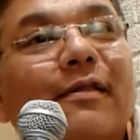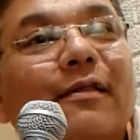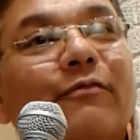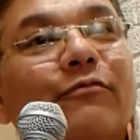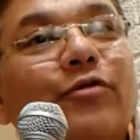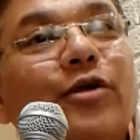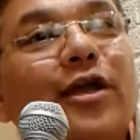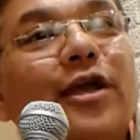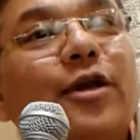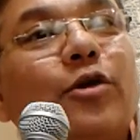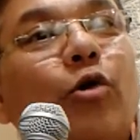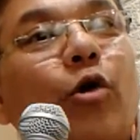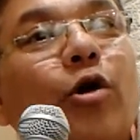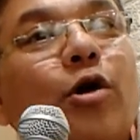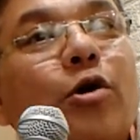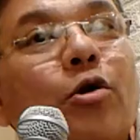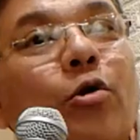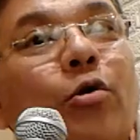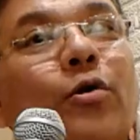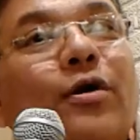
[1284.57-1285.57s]
we
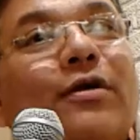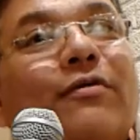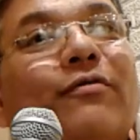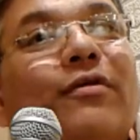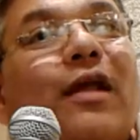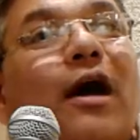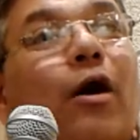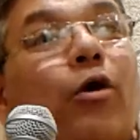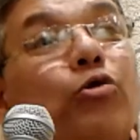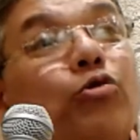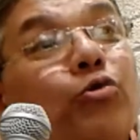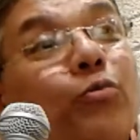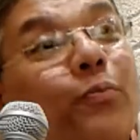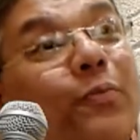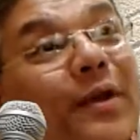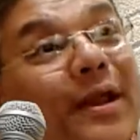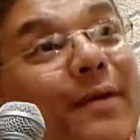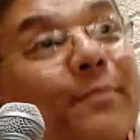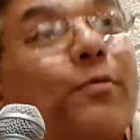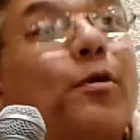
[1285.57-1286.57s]
don't know even how to
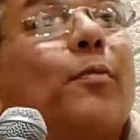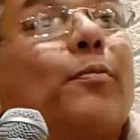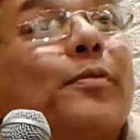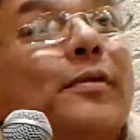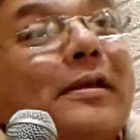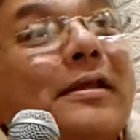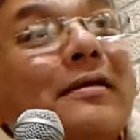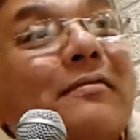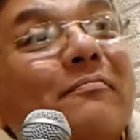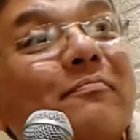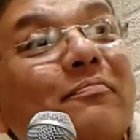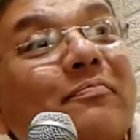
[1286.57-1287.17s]
pray properly.